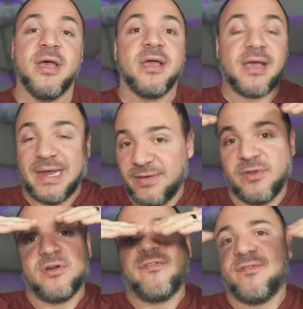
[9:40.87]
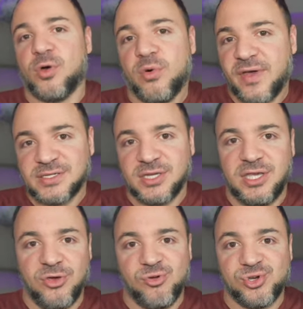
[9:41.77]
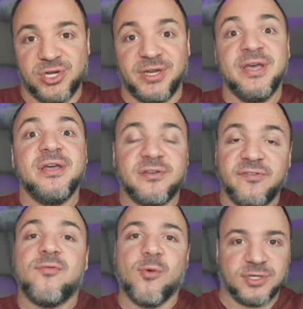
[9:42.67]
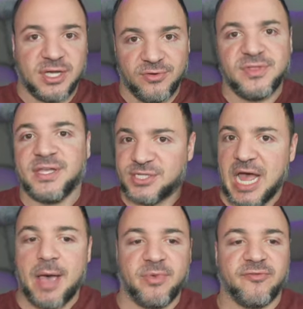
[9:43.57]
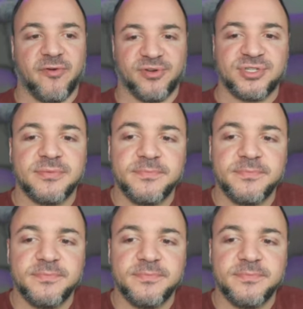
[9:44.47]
kind of in our flow of execution to force other things to happen first.